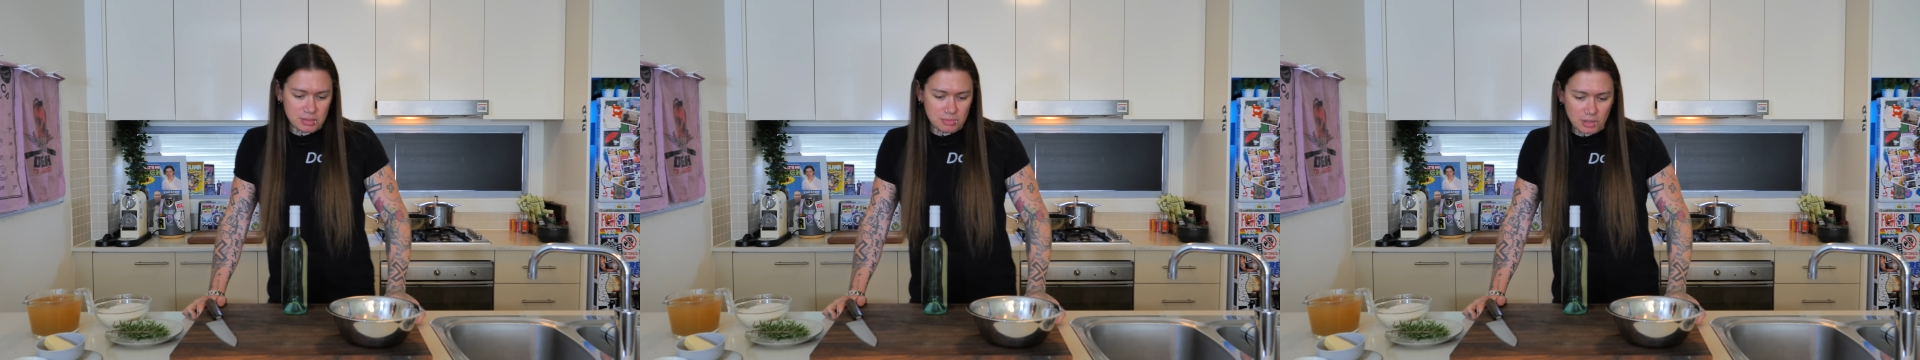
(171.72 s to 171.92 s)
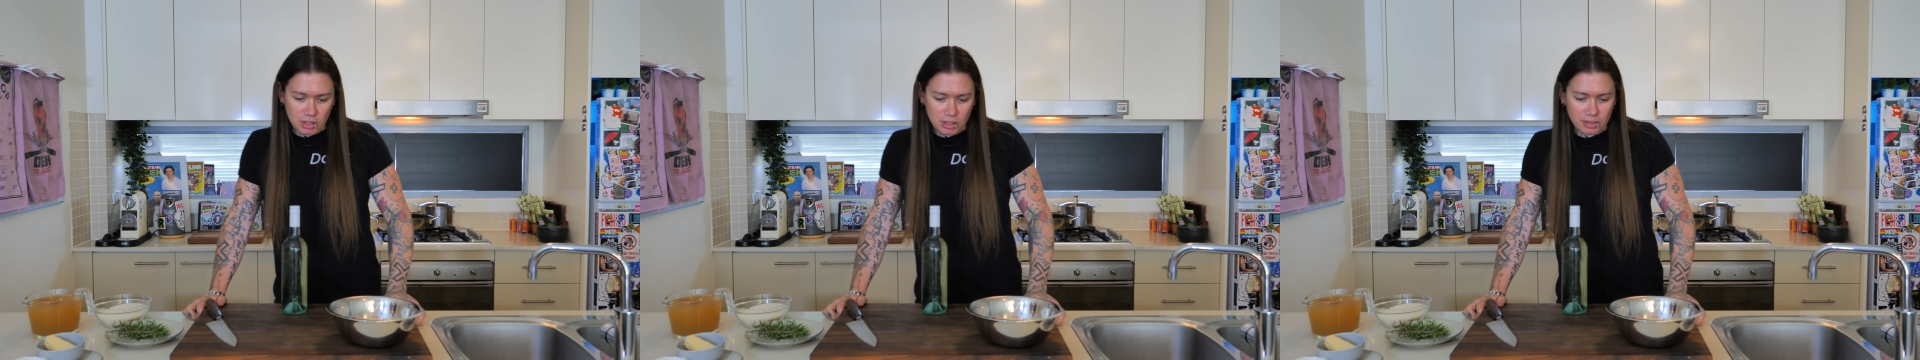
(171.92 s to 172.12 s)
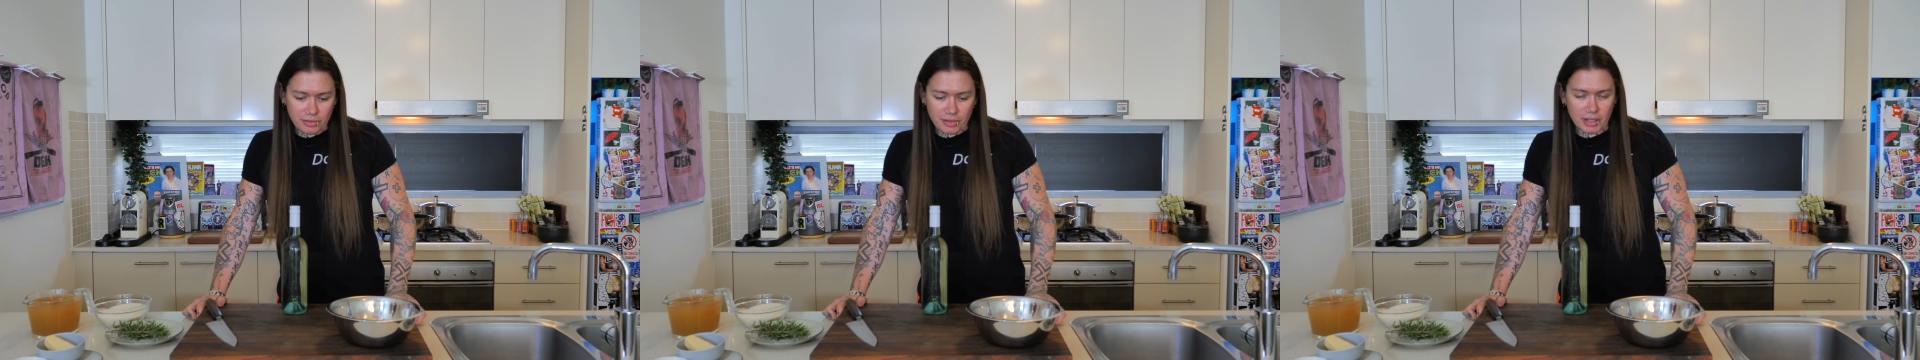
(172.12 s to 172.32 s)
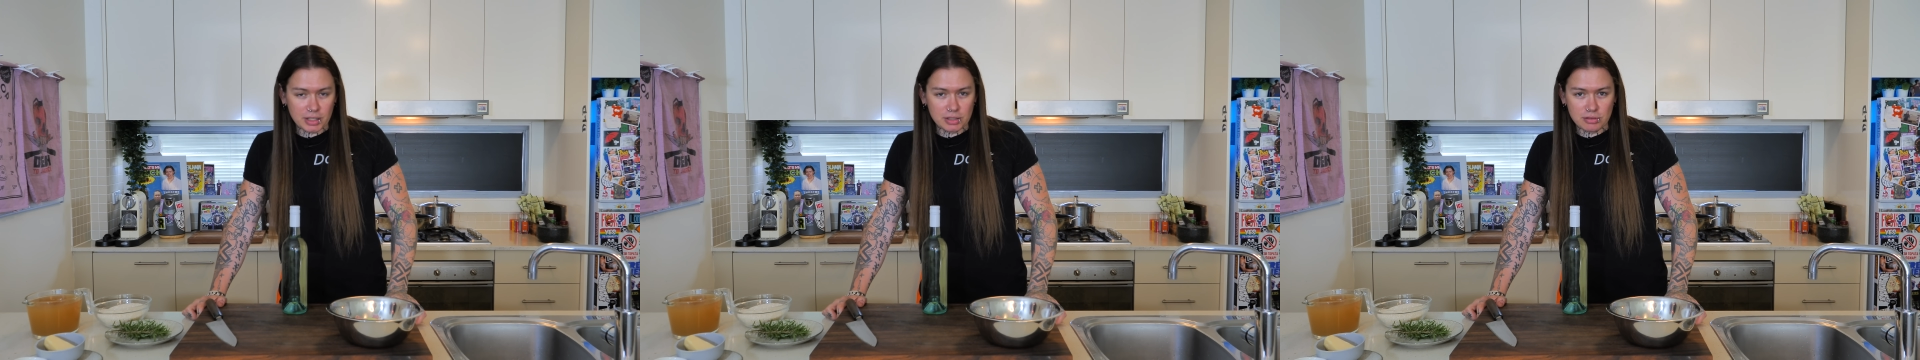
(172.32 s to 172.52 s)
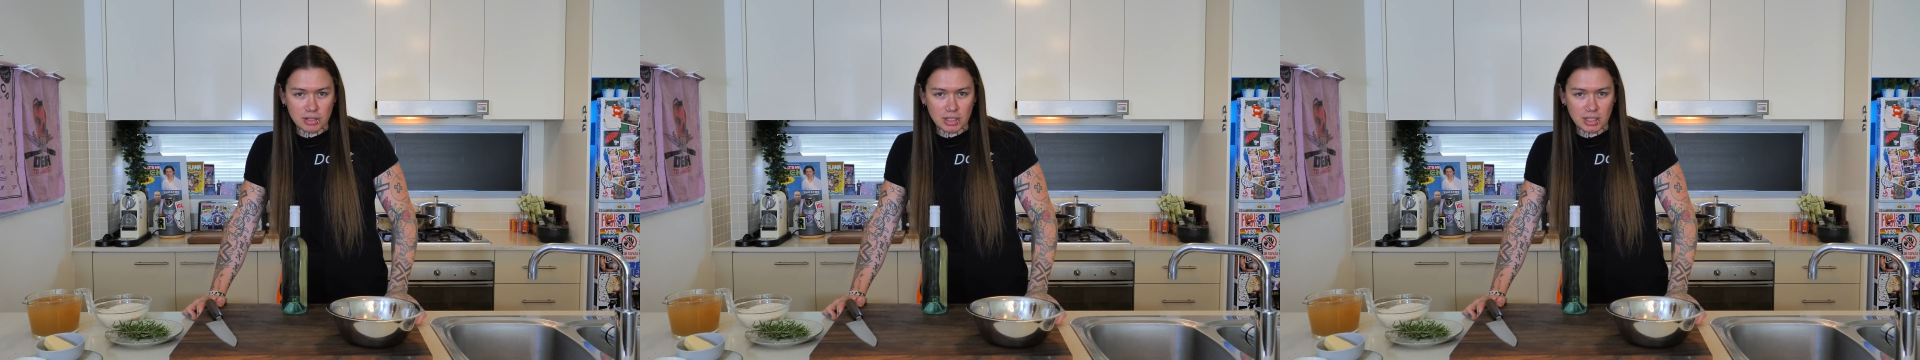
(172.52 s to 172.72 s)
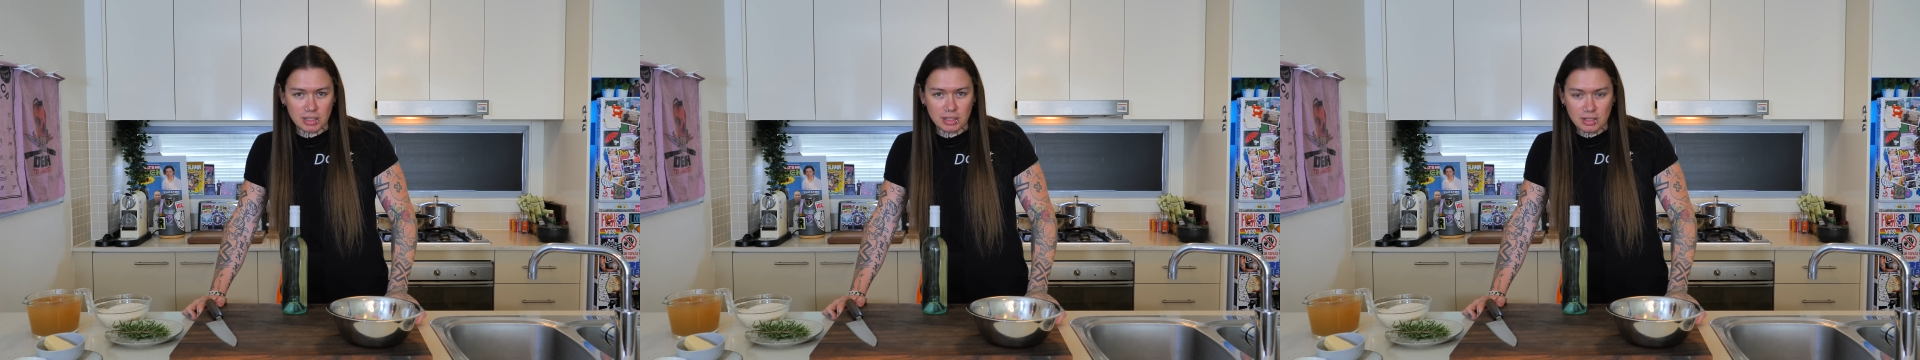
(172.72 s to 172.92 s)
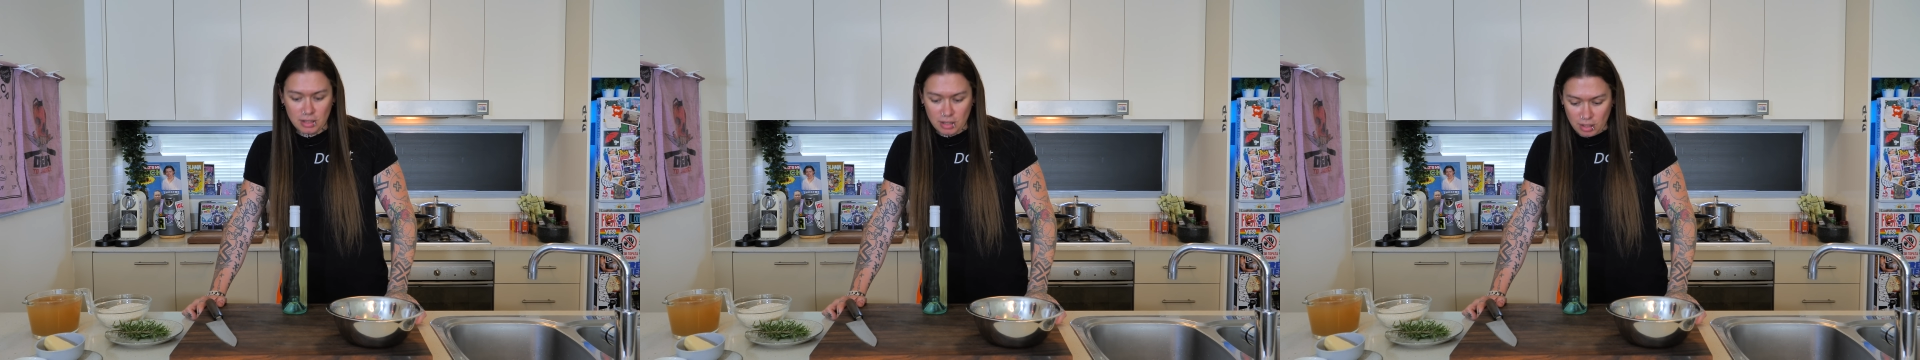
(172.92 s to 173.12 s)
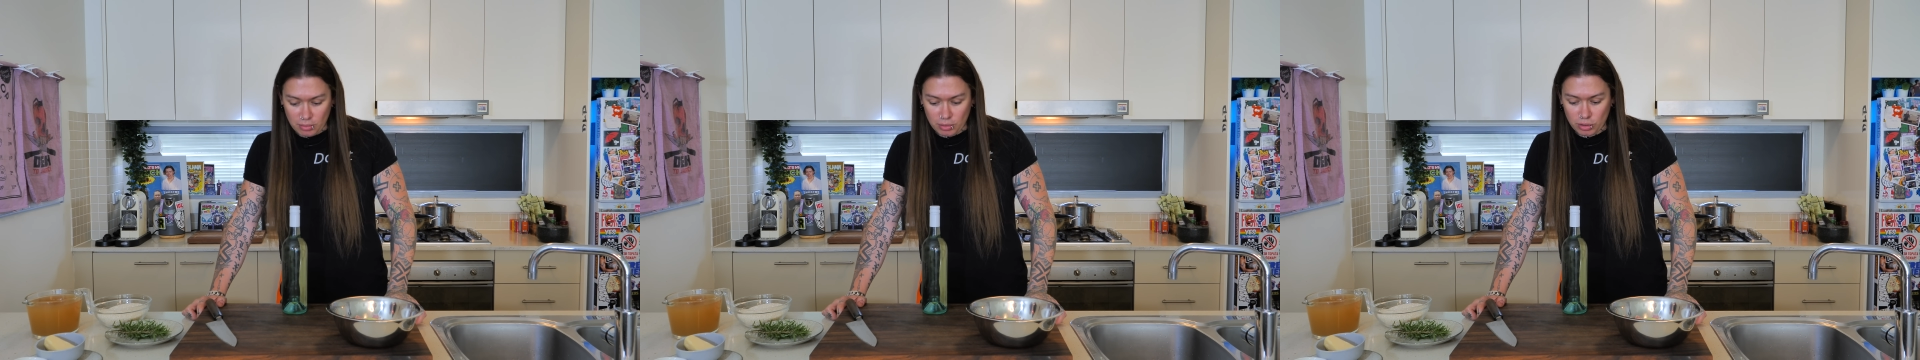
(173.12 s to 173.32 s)
I'm not going to fucking drink it.
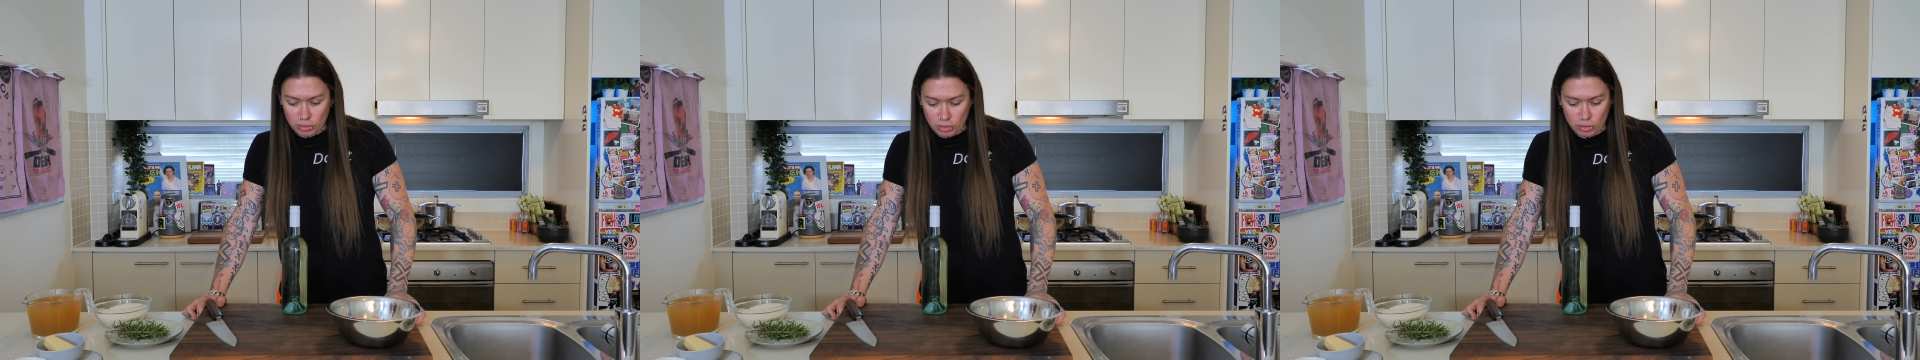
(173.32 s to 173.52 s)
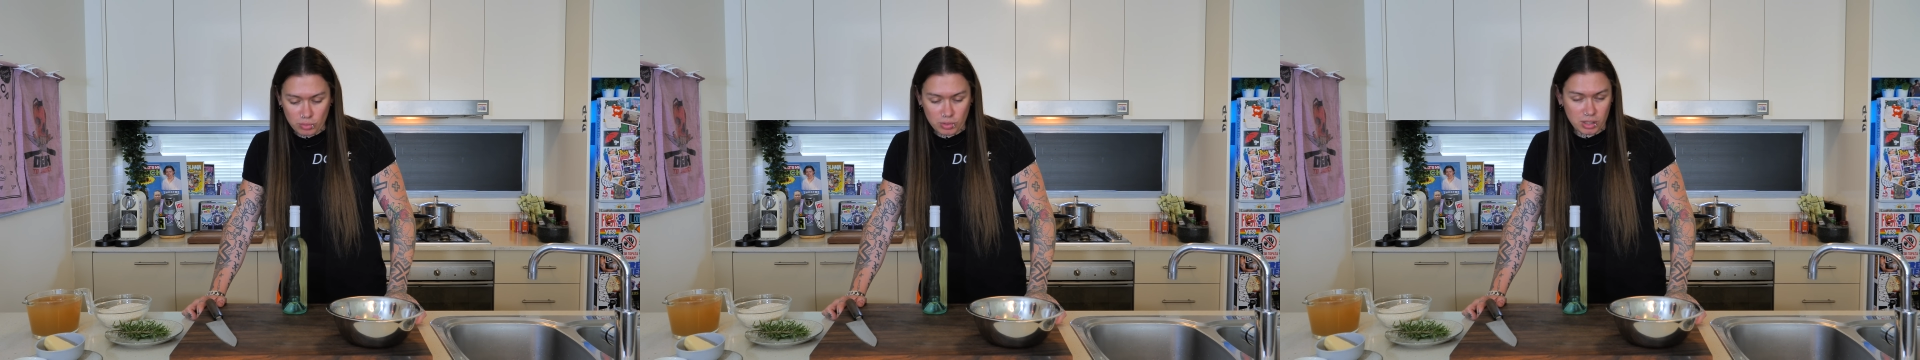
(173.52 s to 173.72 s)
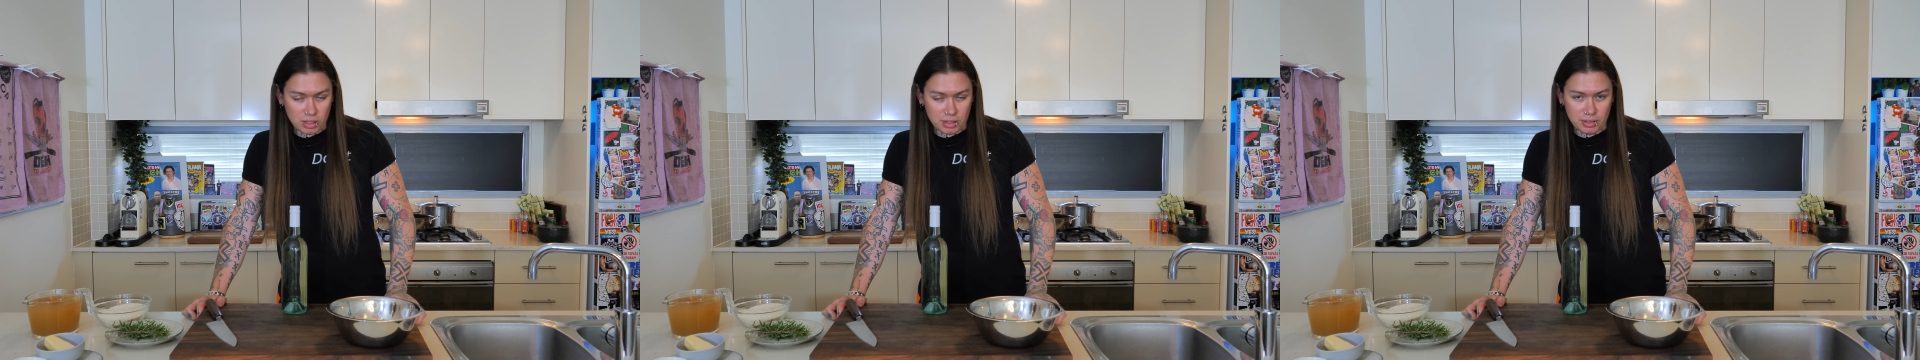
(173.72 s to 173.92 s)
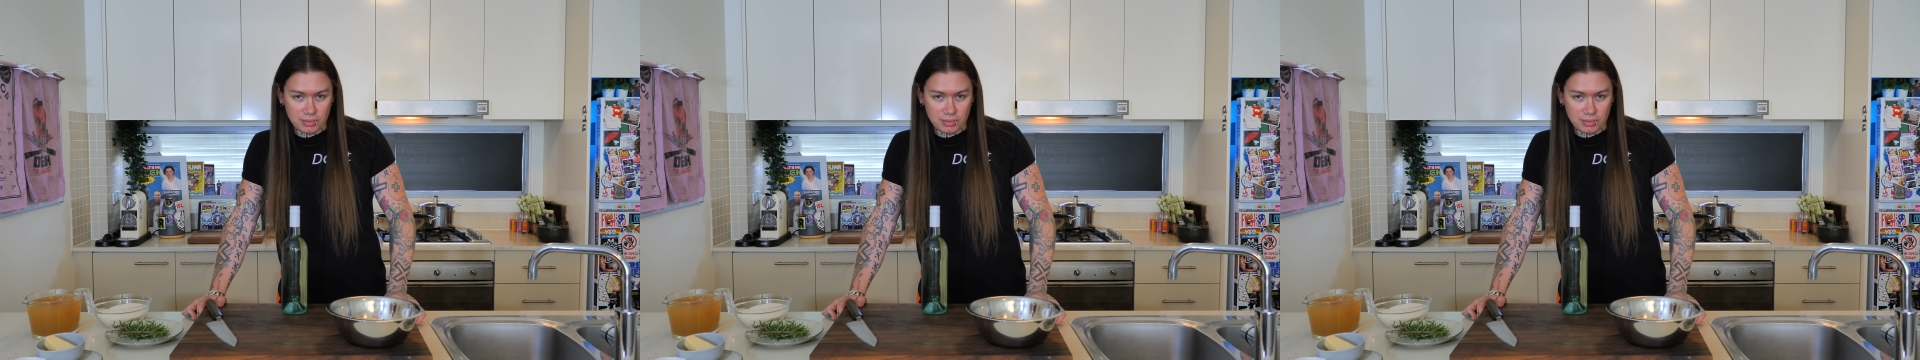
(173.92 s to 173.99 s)
I'm going to cook with it.